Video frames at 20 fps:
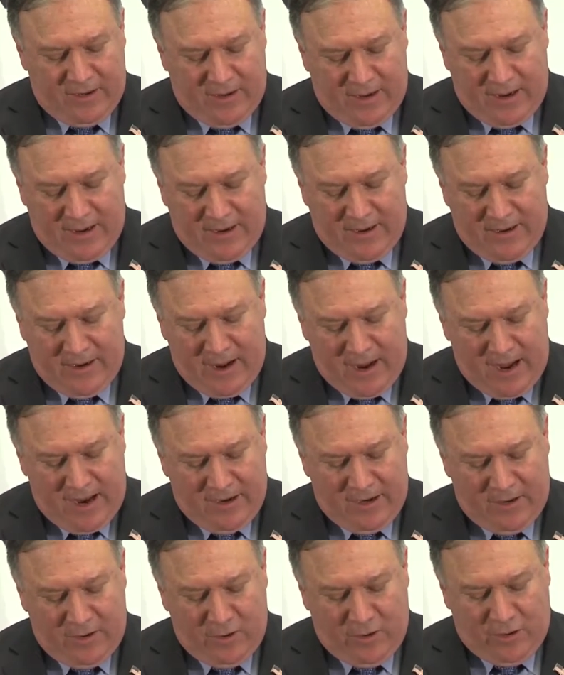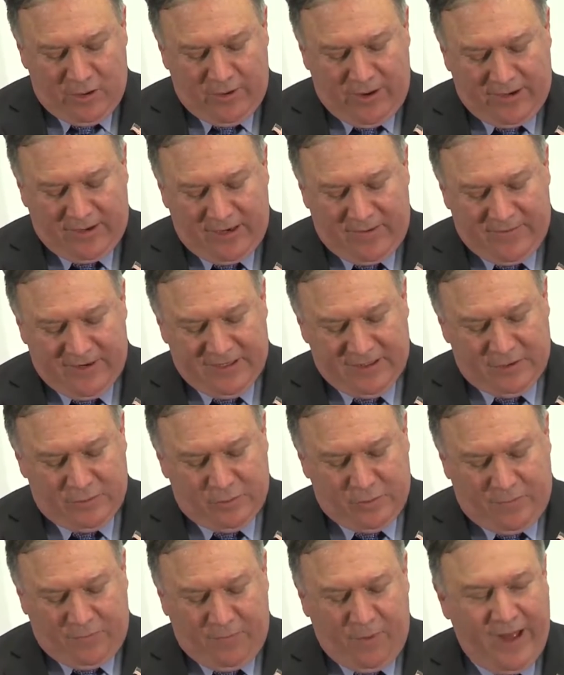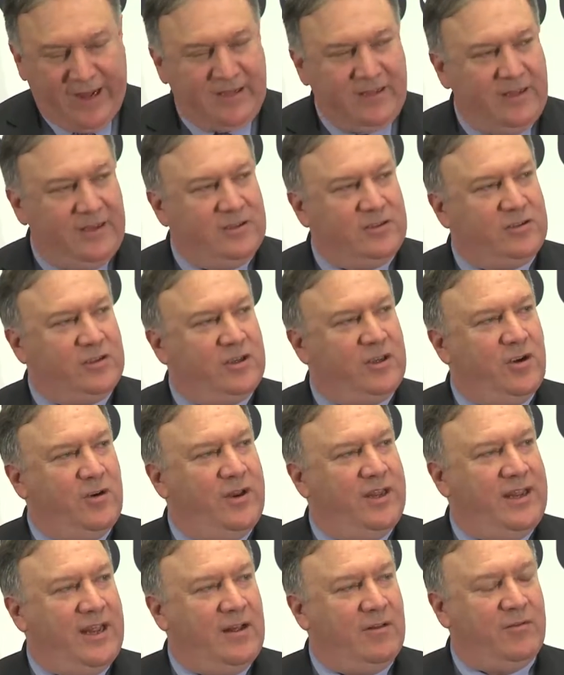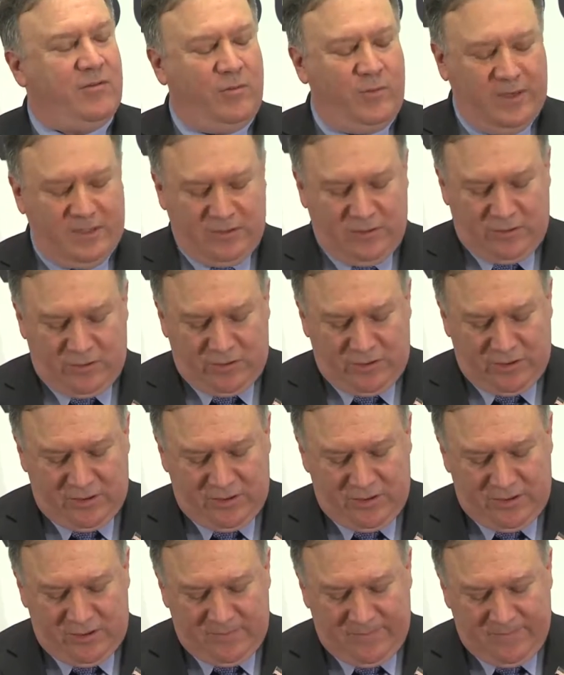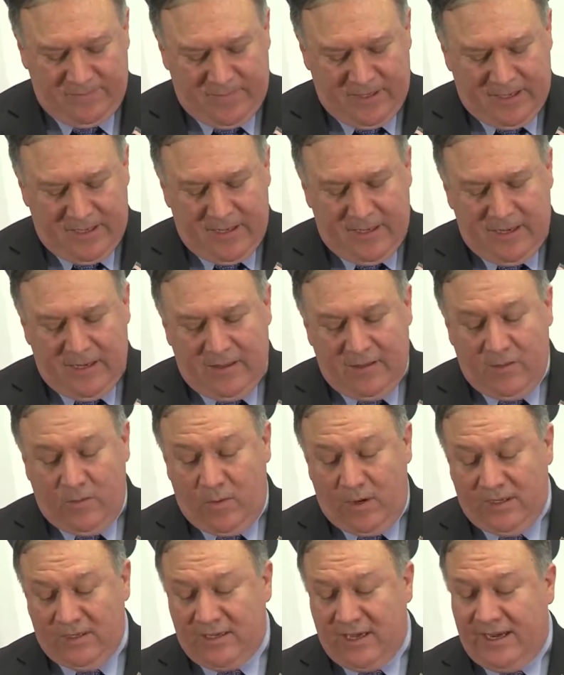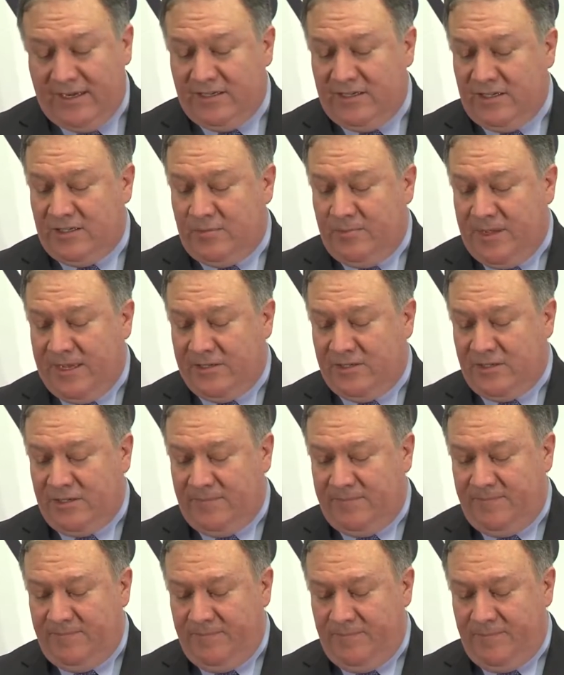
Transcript: non-nuclear activities is reflected in Security Council resolutions, the ones I just mentioned.